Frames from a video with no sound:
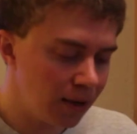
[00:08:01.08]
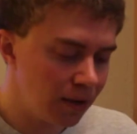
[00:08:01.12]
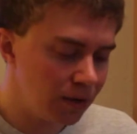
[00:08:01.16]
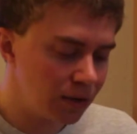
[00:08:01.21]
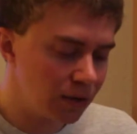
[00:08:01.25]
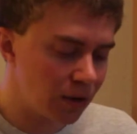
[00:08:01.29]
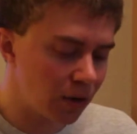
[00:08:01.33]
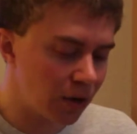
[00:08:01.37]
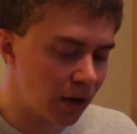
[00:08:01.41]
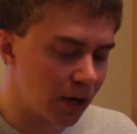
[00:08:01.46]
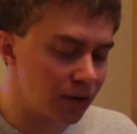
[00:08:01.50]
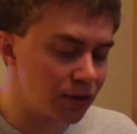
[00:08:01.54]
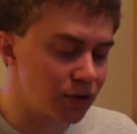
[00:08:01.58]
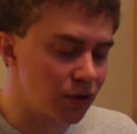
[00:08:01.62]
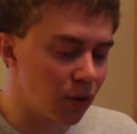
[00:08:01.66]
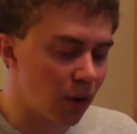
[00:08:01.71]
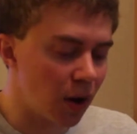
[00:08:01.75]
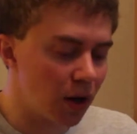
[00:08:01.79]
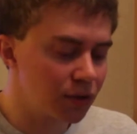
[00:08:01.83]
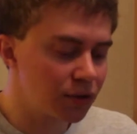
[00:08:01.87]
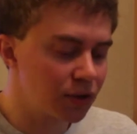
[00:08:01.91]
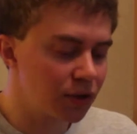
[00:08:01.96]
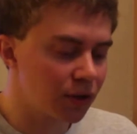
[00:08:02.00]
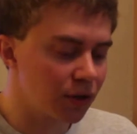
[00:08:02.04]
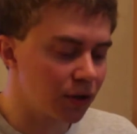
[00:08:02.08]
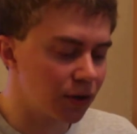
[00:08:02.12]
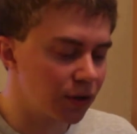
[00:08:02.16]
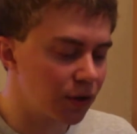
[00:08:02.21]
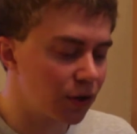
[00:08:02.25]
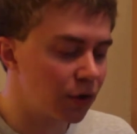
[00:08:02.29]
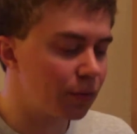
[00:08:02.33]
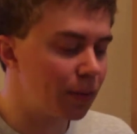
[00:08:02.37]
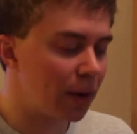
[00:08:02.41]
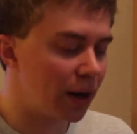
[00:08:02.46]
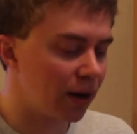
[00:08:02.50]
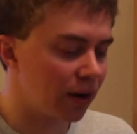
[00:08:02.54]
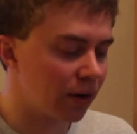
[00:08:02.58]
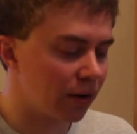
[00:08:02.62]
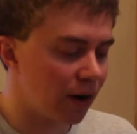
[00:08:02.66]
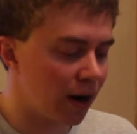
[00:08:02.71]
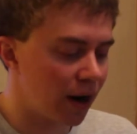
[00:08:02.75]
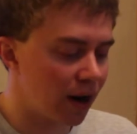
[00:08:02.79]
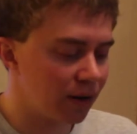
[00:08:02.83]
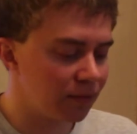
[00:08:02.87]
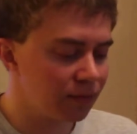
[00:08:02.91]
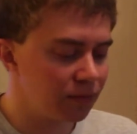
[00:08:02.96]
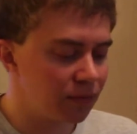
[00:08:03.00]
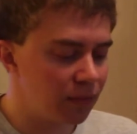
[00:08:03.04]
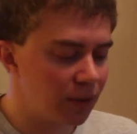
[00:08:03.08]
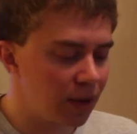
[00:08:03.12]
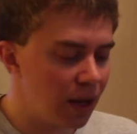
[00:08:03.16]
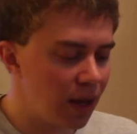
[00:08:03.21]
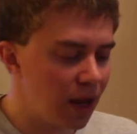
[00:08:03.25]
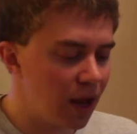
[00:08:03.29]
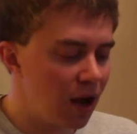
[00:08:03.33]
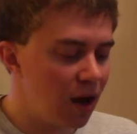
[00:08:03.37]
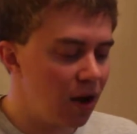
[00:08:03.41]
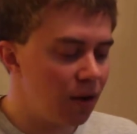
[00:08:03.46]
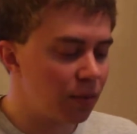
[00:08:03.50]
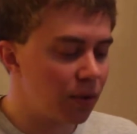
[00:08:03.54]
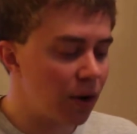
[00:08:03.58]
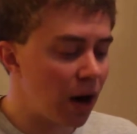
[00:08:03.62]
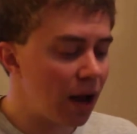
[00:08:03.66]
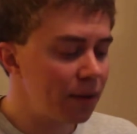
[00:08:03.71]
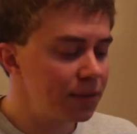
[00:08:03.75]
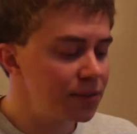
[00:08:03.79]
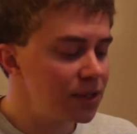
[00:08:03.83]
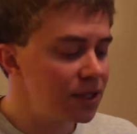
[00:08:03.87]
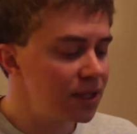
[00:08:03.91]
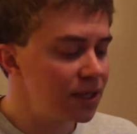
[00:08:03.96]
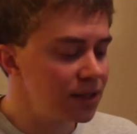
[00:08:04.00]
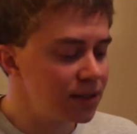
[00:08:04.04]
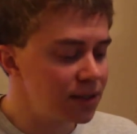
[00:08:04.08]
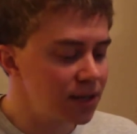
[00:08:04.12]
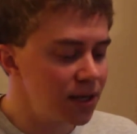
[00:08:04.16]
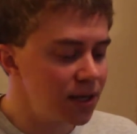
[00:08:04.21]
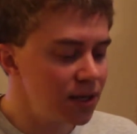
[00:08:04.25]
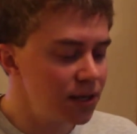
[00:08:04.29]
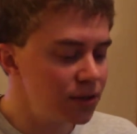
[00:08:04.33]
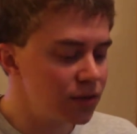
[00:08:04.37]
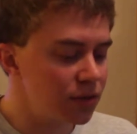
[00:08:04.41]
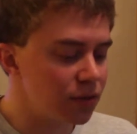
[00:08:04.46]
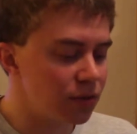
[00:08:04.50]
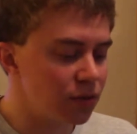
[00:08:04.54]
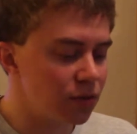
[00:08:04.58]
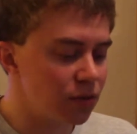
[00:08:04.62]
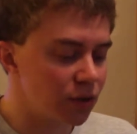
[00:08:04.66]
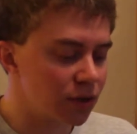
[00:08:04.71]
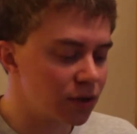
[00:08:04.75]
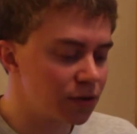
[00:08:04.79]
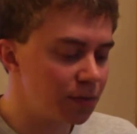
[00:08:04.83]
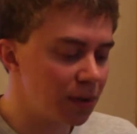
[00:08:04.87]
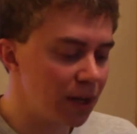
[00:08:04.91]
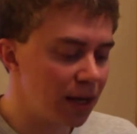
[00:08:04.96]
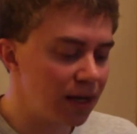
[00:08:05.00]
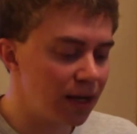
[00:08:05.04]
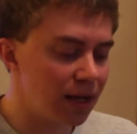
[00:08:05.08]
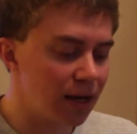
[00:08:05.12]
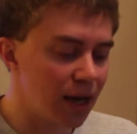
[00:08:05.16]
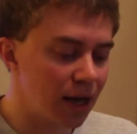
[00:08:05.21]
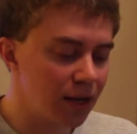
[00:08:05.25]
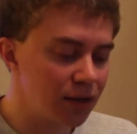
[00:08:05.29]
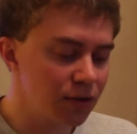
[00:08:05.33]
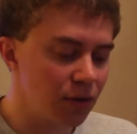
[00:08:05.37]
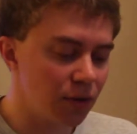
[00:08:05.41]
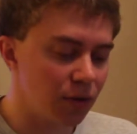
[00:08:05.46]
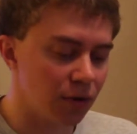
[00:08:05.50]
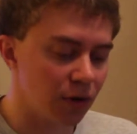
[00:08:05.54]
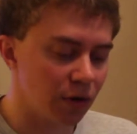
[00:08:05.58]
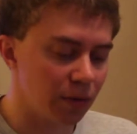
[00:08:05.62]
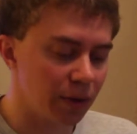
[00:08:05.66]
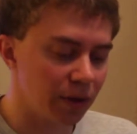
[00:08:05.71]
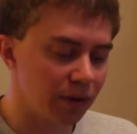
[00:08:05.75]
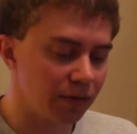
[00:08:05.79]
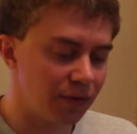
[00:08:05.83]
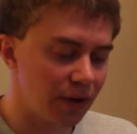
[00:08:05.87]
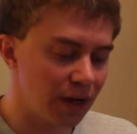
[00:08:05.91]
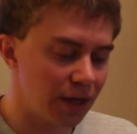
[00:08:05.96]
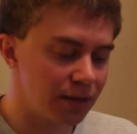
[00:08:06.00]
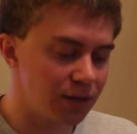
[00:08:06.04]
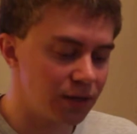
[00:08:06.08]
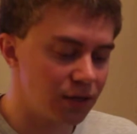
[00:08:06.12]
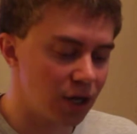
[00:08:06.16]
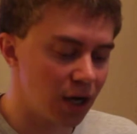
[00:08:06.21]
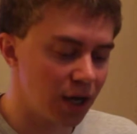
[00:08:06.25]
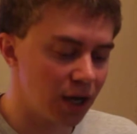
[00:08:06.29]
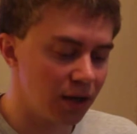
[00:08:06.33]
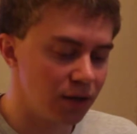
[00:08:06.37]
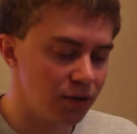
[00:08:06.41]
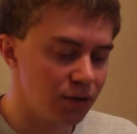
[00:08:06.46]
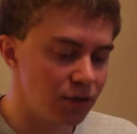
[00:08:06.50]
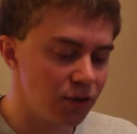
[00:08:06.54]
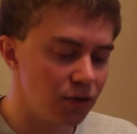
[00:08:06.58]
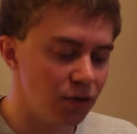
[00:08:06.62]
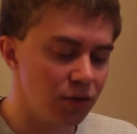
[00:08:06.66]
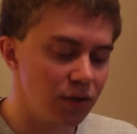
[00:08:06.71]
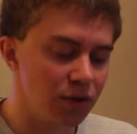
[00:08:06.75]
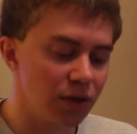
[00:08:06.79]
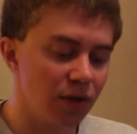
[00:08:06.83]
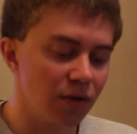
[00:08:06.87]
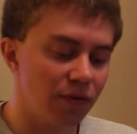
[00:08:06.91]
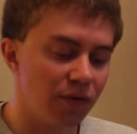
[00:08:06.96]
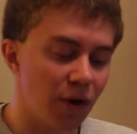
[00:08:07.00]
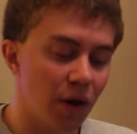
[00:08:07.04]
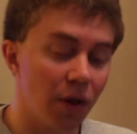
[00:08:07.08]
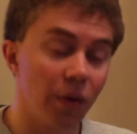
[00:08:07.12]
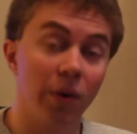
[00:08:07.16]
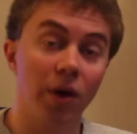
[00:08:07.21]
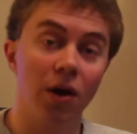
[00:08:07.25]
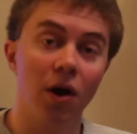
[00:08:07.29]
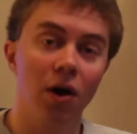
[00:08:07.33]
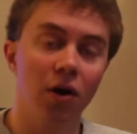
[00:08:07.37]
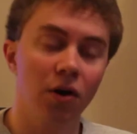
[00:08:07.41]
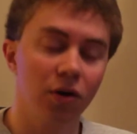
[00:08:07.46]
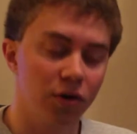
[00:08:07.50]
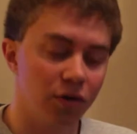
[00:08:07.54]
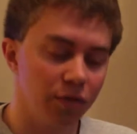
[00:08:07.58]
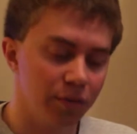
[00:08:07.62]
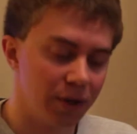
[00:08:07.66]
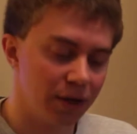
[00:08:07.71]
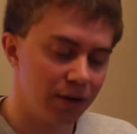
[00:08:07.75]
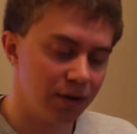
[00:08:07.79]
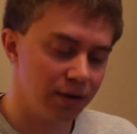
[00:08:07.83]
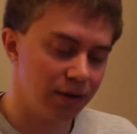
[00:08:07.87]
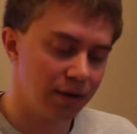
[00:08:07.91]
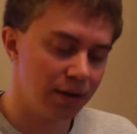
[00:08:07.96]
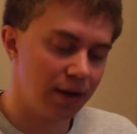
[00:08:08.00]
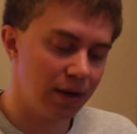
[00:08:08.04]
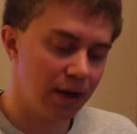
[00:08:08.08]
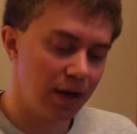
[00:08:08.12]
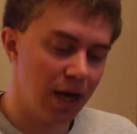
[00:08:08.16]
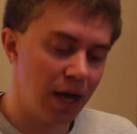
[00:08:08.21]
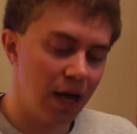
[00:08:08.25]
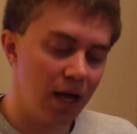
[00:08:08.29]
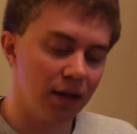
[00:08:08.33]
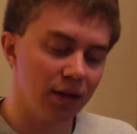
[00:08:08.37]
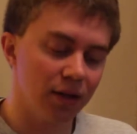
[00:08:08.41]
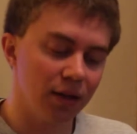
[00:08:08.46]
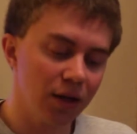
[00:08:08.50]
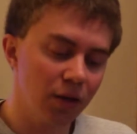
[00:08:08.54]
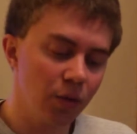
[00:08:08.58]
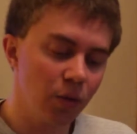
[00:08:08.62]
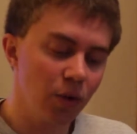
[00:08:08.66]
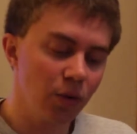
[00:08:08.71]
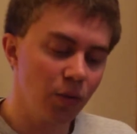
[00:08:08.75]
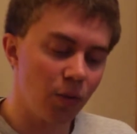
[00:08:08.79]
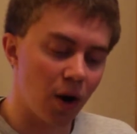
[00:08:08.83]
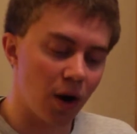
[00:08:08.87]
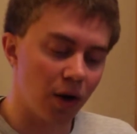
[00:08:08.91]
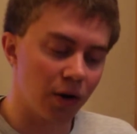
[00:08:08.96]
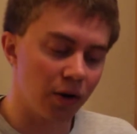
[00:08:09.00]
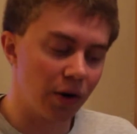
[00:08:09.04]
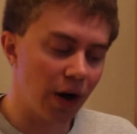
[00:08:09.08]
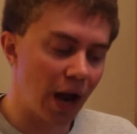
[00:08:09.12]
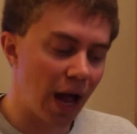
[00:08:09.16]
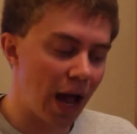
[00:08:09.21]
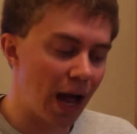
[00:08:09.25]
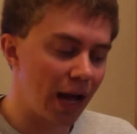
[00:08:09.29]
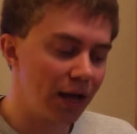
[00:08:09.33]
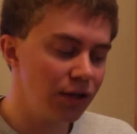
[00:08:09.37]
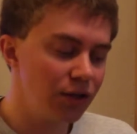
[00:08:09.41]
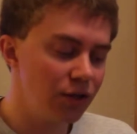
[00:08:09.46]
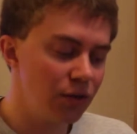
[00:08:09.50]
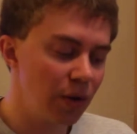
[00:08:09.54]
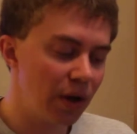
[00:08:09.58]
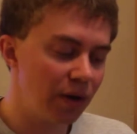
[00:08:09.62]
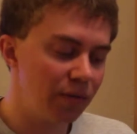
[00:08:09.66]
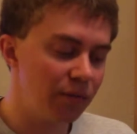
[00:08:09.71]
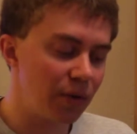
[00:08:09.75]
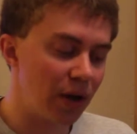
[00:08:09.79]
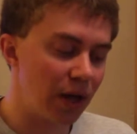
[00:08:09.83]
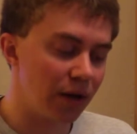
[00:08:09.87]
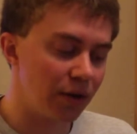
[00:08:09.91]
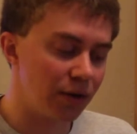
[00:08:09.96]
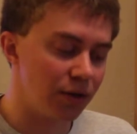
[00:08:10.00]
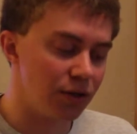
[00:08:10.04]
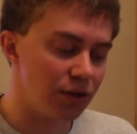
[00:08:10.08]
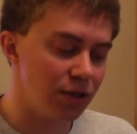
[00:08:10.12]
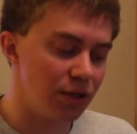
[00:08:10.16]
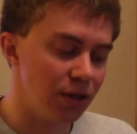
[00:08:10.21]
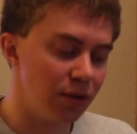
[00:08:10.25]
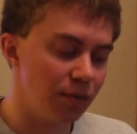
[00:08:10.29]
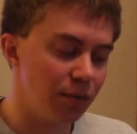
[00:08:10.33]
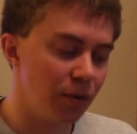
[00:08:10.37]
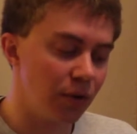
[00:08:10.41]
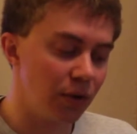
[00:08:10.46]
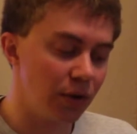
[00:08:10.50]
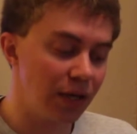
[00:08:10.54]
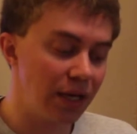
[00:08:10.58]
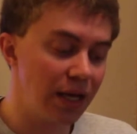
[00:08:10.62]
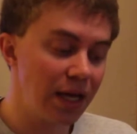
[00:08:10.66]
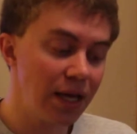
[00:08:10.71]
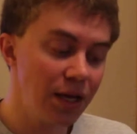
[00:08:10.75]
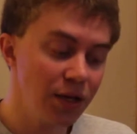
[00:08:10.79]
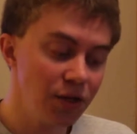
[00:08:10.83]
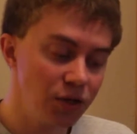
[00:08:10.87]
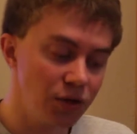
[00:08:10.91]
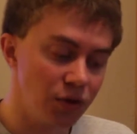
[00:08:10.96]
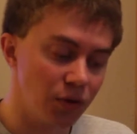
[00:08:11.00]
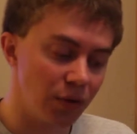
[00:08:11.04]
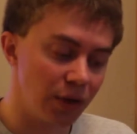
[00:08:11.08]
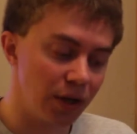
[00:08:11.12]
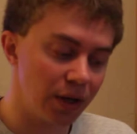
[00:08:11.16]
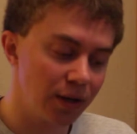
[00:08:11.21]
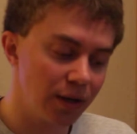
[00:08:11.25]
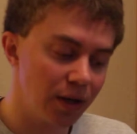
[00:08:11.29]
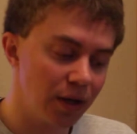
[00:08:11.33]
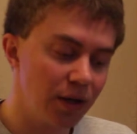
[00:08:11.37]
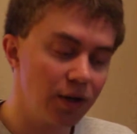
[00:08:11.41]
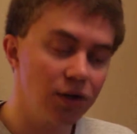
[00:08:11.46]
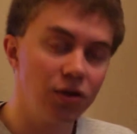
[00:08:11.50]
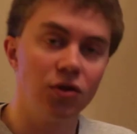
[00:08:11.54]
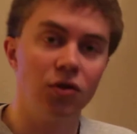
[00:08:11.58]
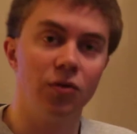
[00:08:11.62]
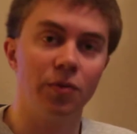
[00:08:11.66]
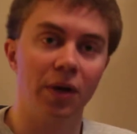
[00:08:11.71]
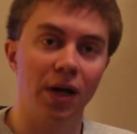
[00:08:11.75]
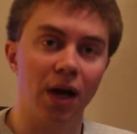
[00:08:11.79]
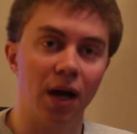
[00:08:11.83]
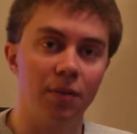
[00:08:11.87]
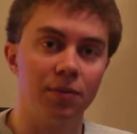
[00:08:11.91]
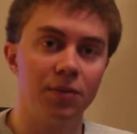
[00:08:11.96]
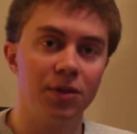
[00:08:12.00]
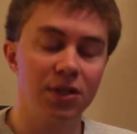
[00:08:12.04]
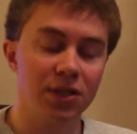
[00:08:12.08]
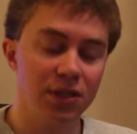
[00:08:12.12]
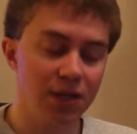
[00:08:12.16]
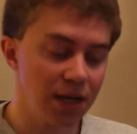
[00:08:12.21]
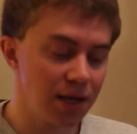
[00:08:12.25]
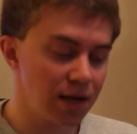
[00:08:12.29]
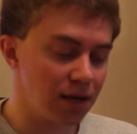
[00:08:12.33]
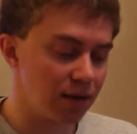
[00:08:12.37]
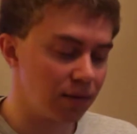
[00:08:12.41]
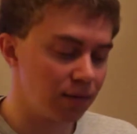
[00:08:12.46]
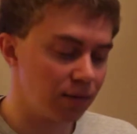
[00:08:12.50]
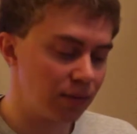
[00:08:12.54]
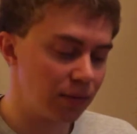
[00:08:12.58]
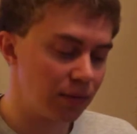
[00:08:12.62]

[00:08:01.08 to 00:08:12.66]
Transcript: Alright, so on to the third paragraph. Perhaps it is easier to explain an exothermic phase change using the following argument. Liquid water had to have energy put into it to become steam,